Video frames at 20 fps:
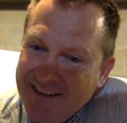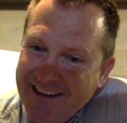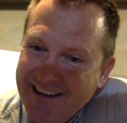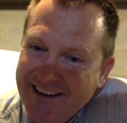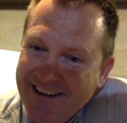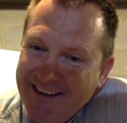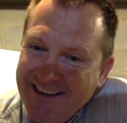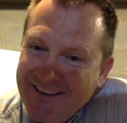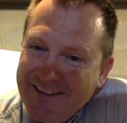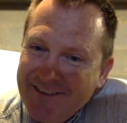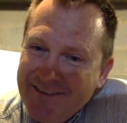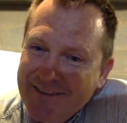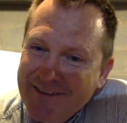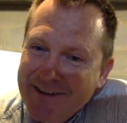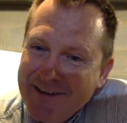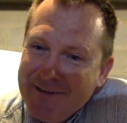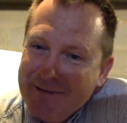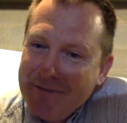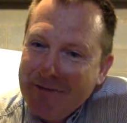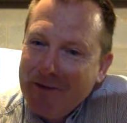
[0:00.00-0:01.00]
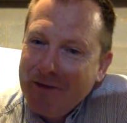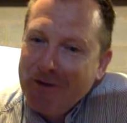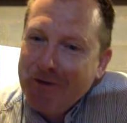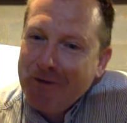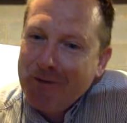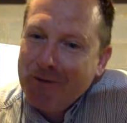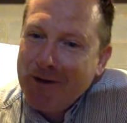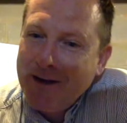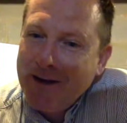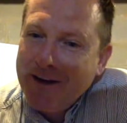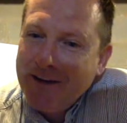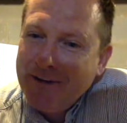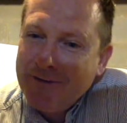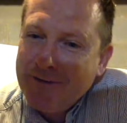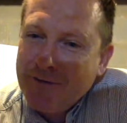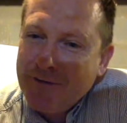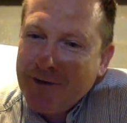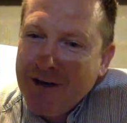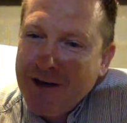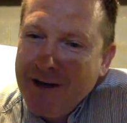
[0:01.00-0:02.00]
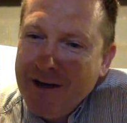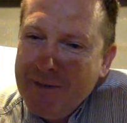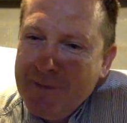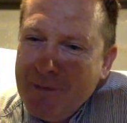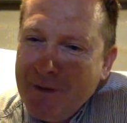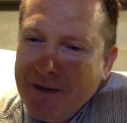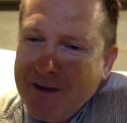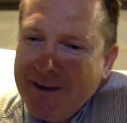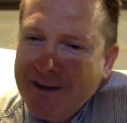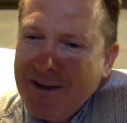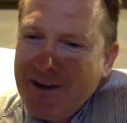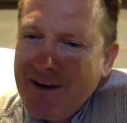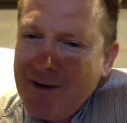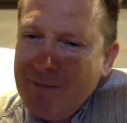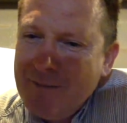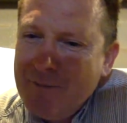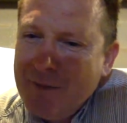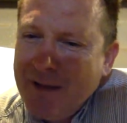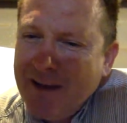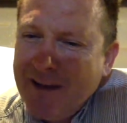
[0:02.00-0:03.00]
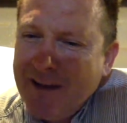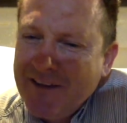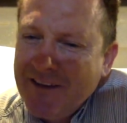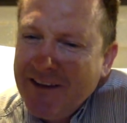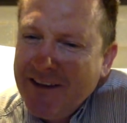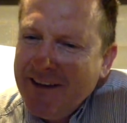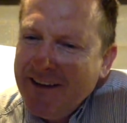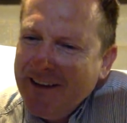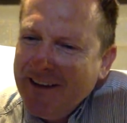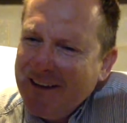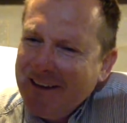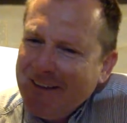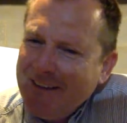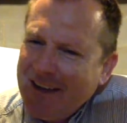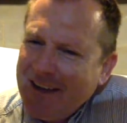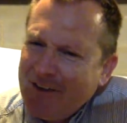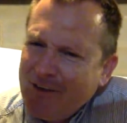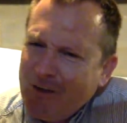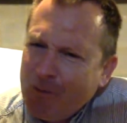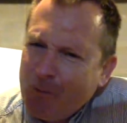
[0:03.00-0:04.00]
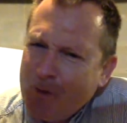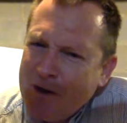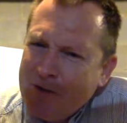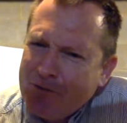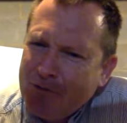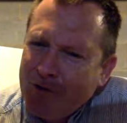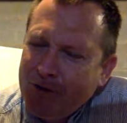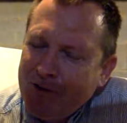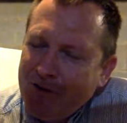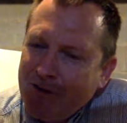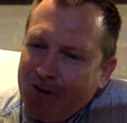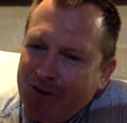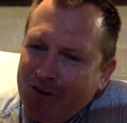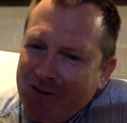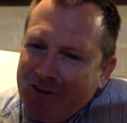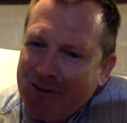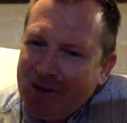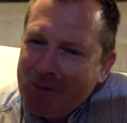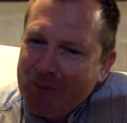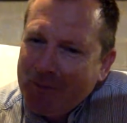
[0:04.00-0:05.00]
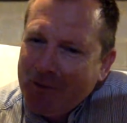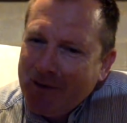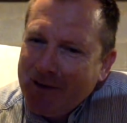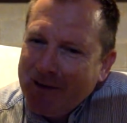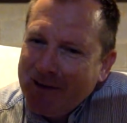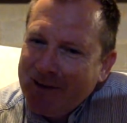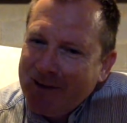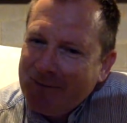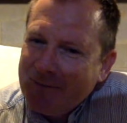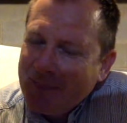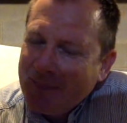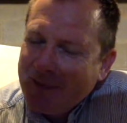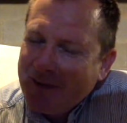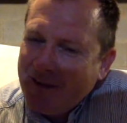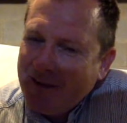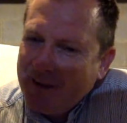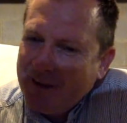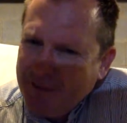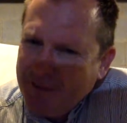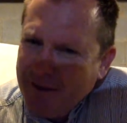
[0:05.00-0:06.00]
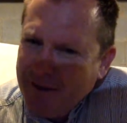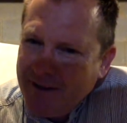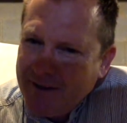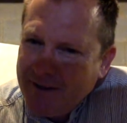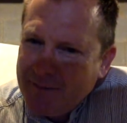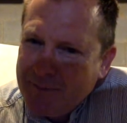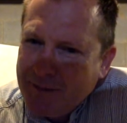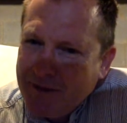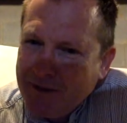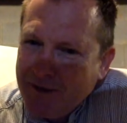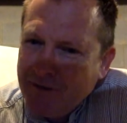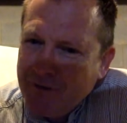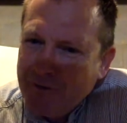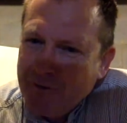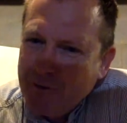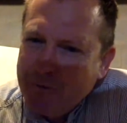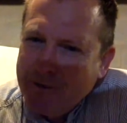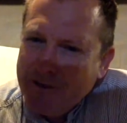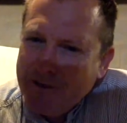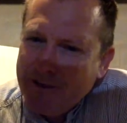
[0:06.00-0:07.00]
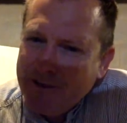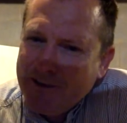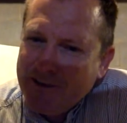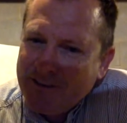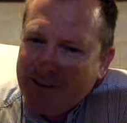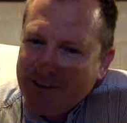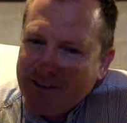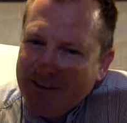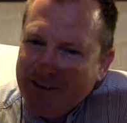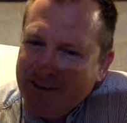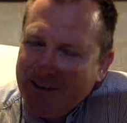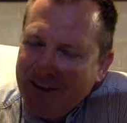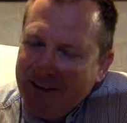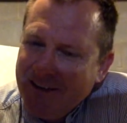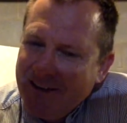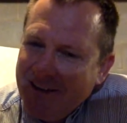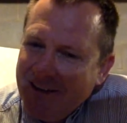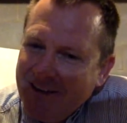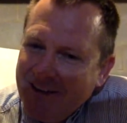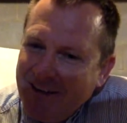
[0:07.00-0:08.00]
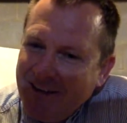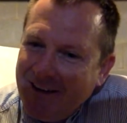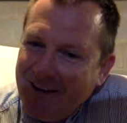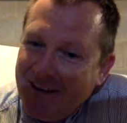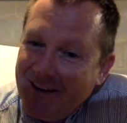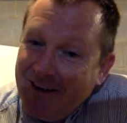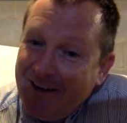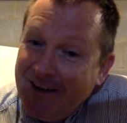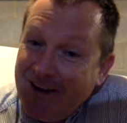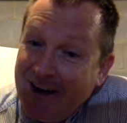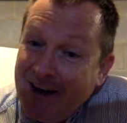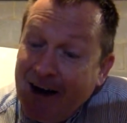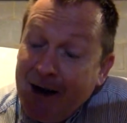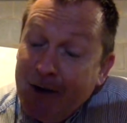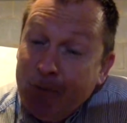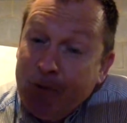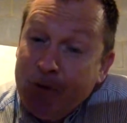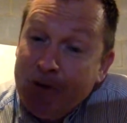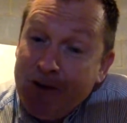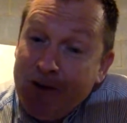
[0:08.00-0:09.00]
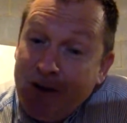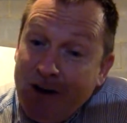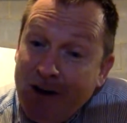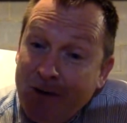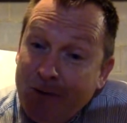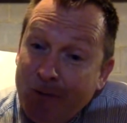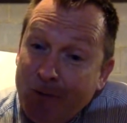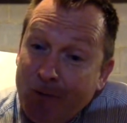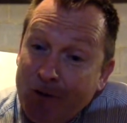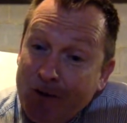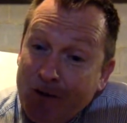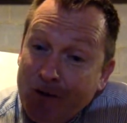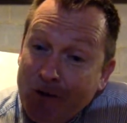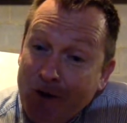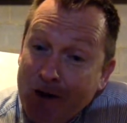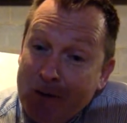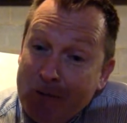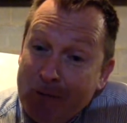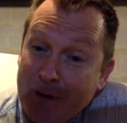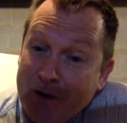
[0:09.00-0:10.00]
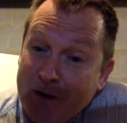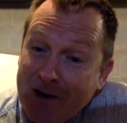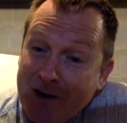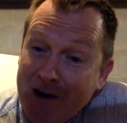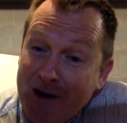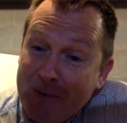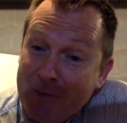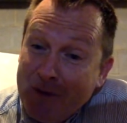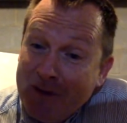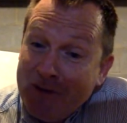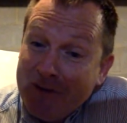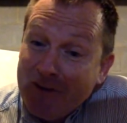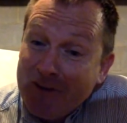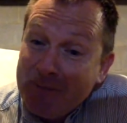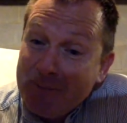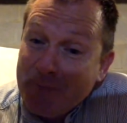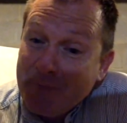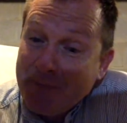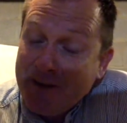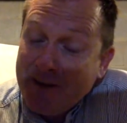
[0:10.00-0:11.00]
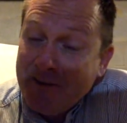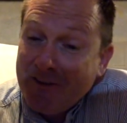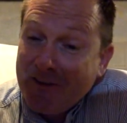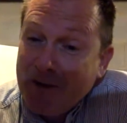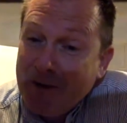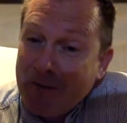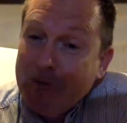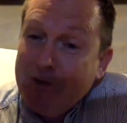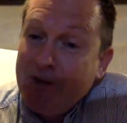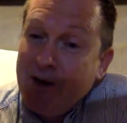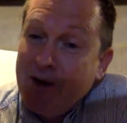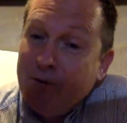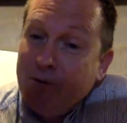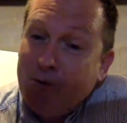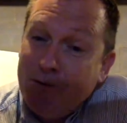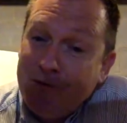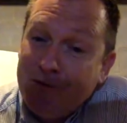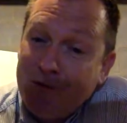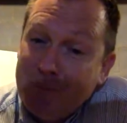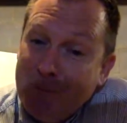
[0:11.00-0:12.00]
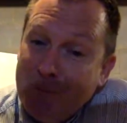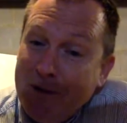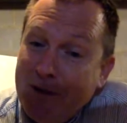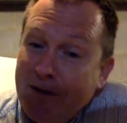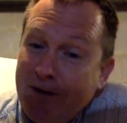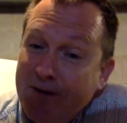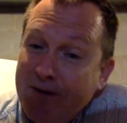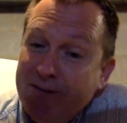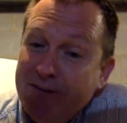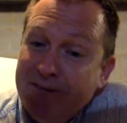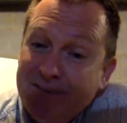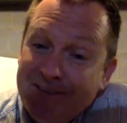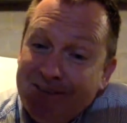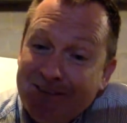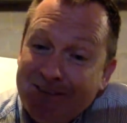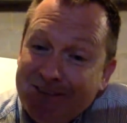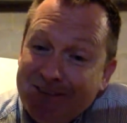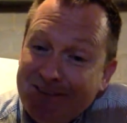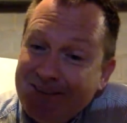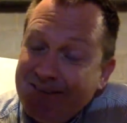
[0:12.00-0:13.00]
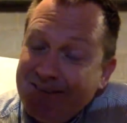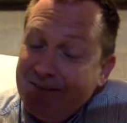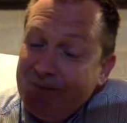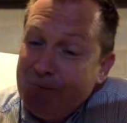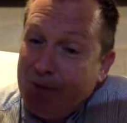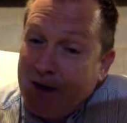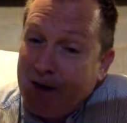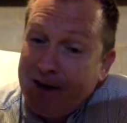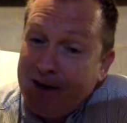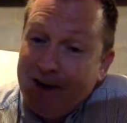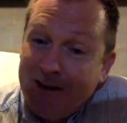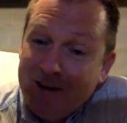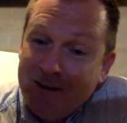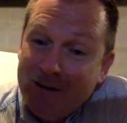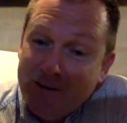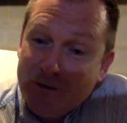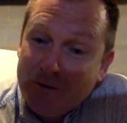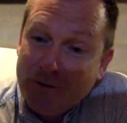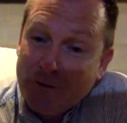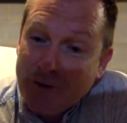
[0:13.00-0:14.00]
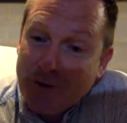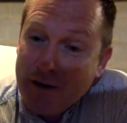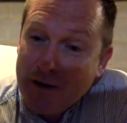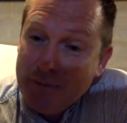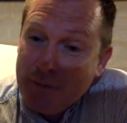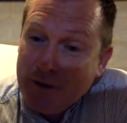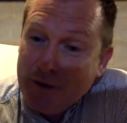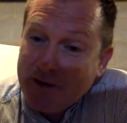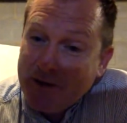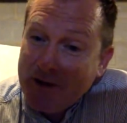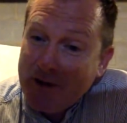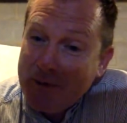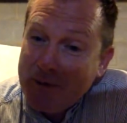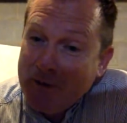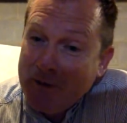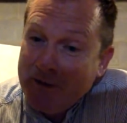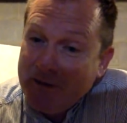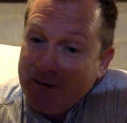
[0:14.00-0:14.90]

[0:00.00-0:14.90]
Can we invoke the right of grade by combat? That's a reference to something, I think, but I don't know what it is. I would not want a grade by comment. That is, I would not want to be on my end of grade by comment.